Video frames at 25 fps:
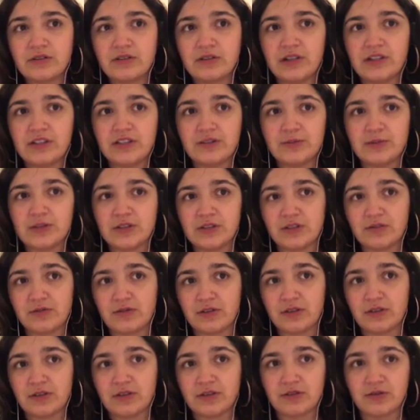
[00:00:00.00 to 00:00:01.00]
these
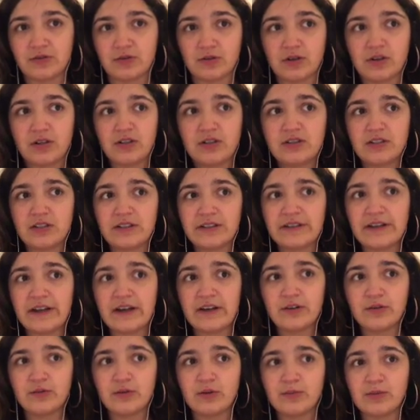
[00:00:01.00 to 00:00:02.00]
specific disorders and how
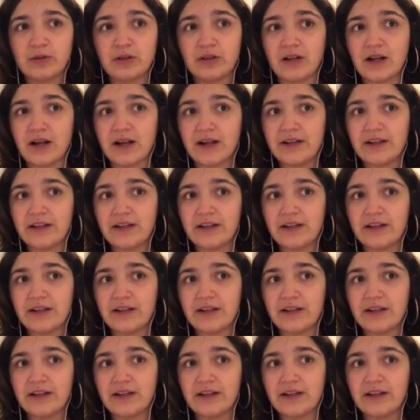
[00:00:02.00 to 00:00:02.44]
to apply